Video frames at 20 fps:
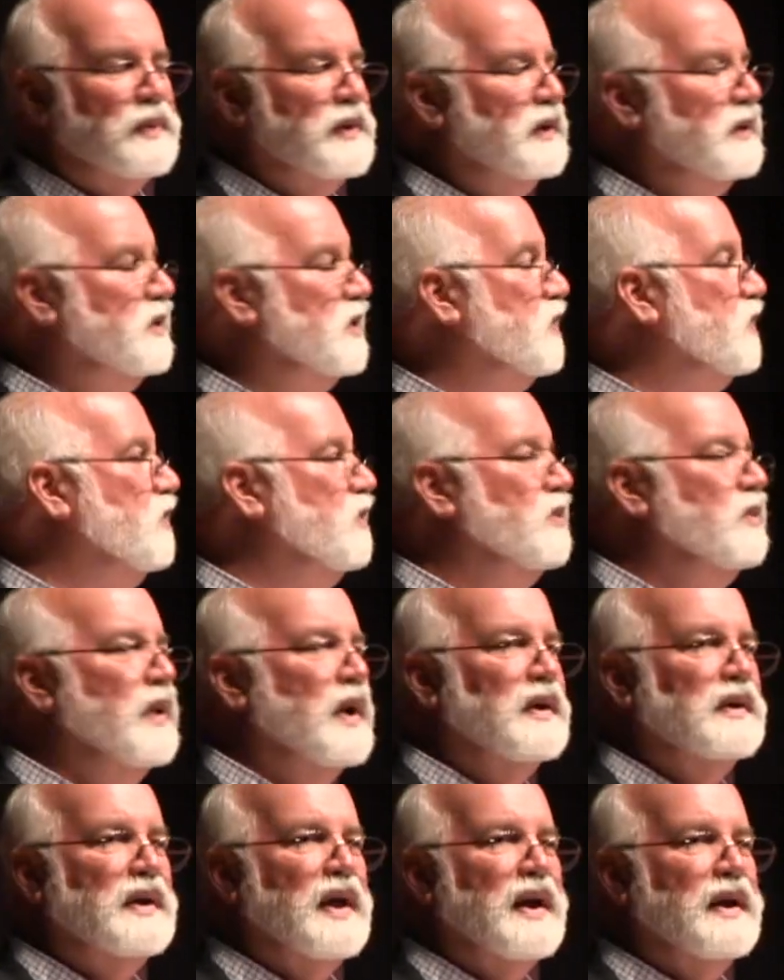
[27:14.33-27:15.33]
we do.
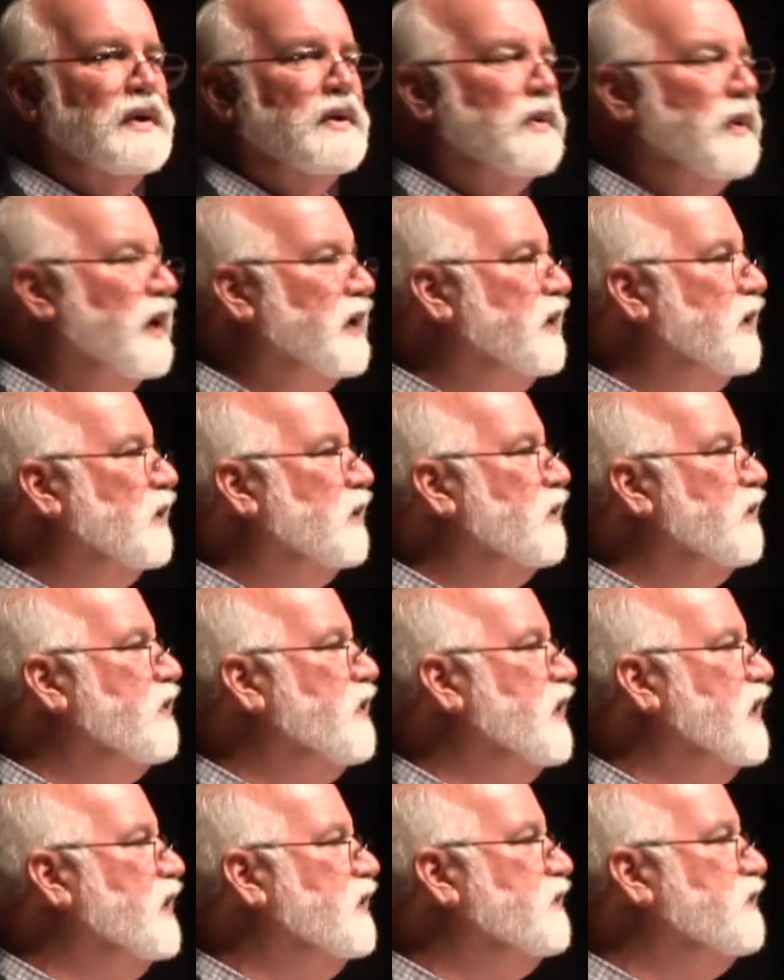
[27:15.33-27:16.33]
A lot of curricular
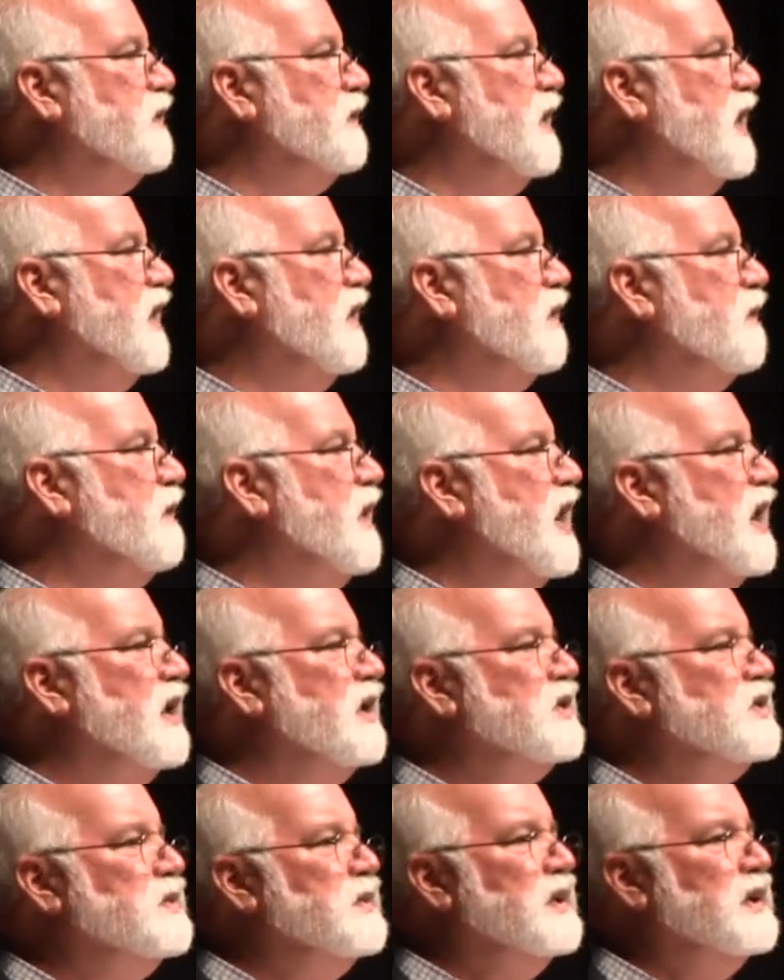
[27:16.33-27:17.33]
things from anger
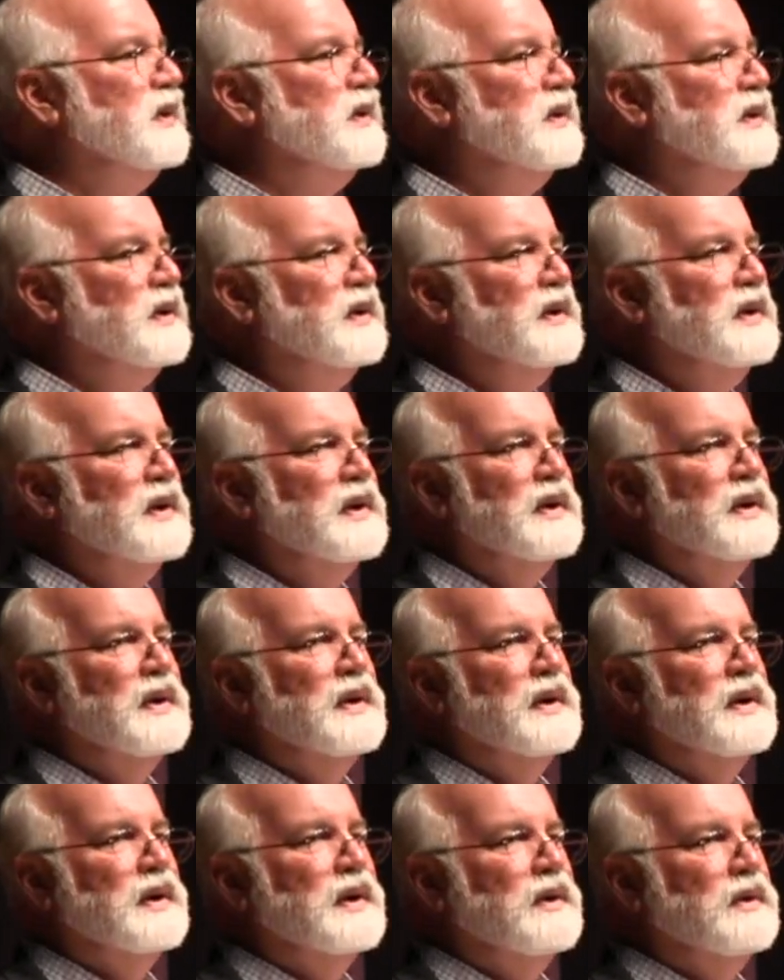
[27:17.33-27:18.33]
management and
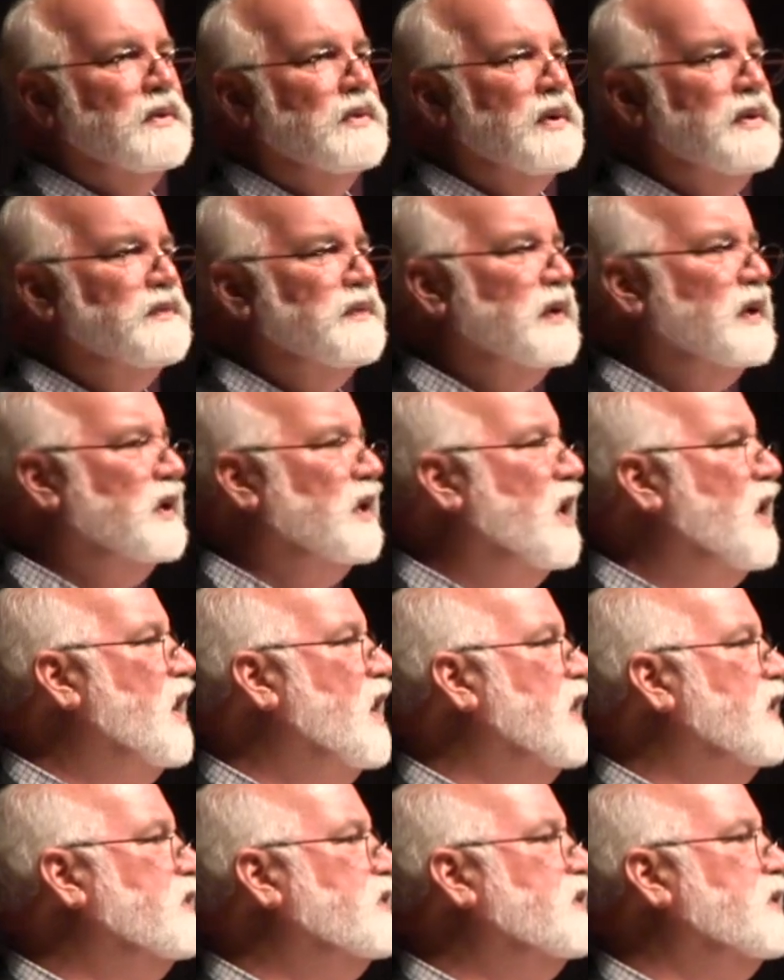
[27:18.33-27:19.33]
grief and
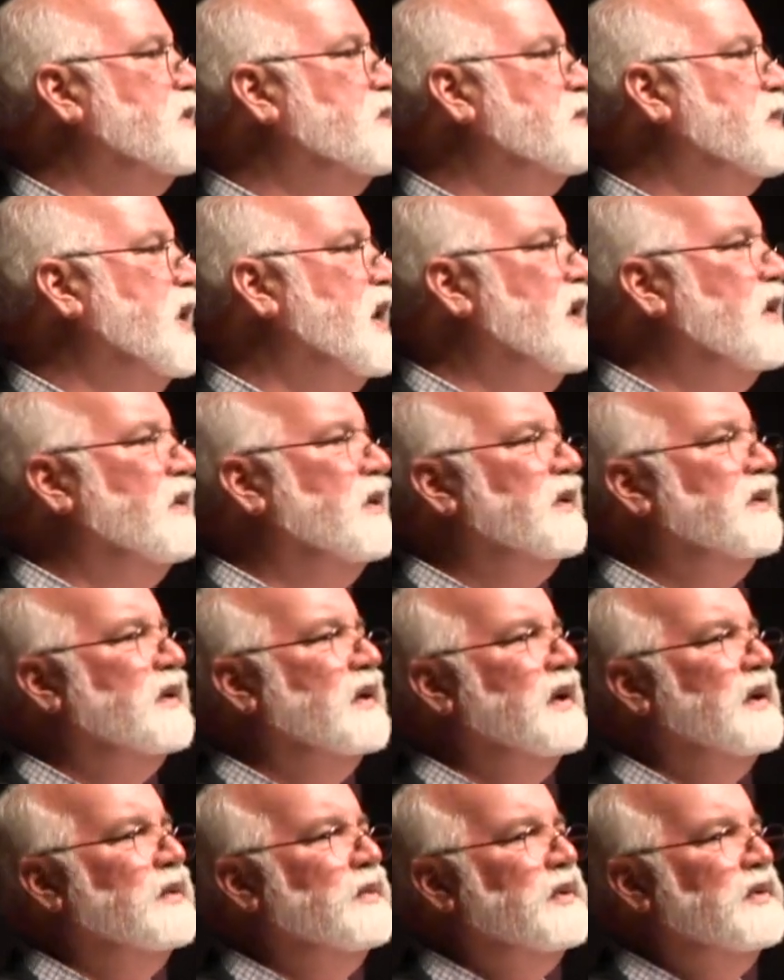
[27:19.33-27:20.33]
loss and
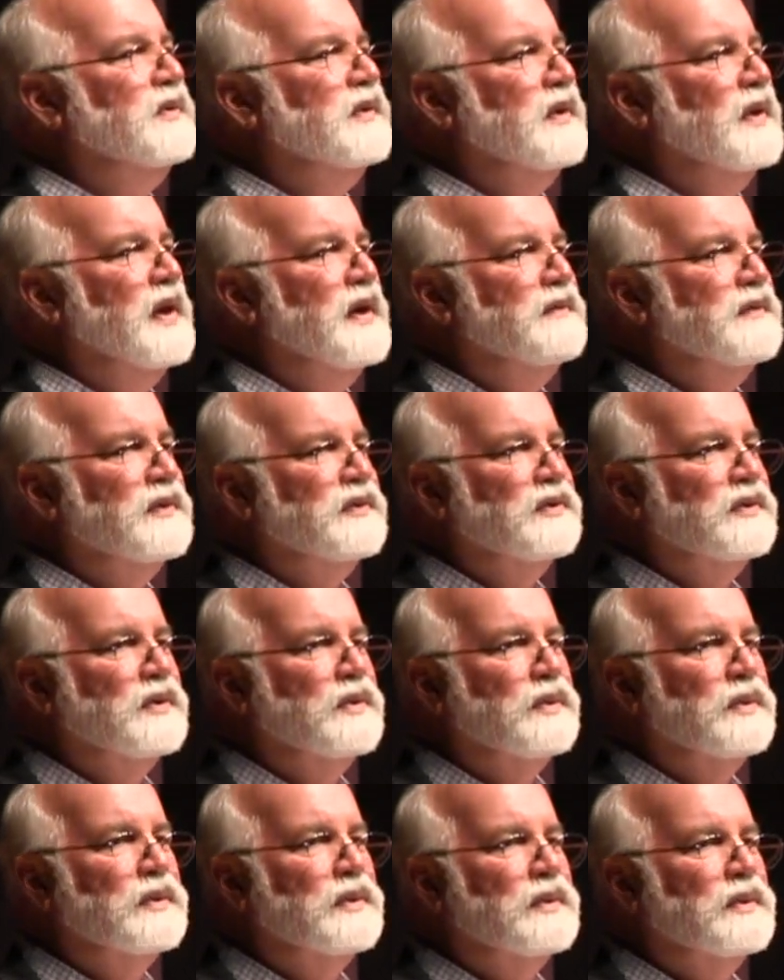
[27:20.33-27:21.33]
parenting. We still have a
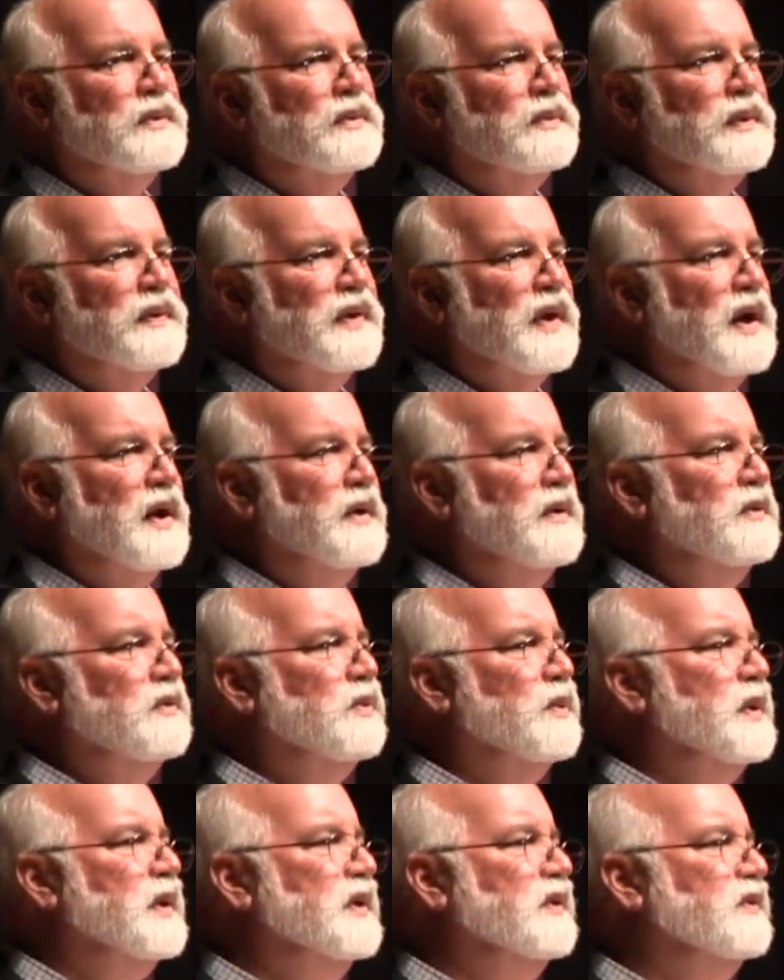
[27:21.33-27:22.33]
school with
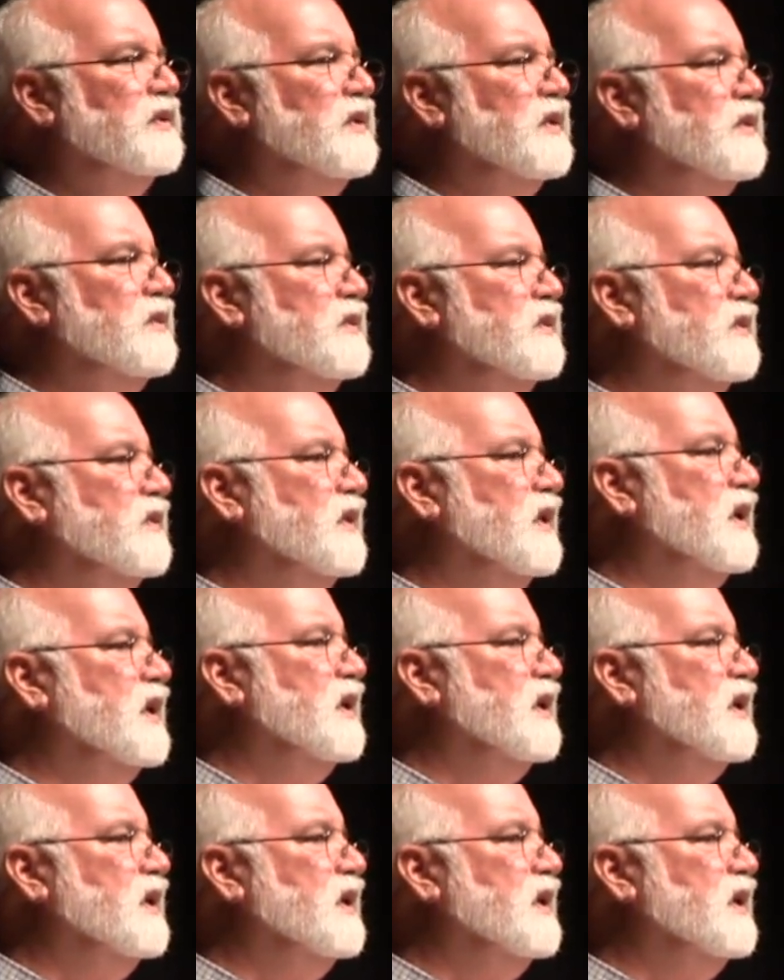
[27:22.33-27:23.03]
120 students in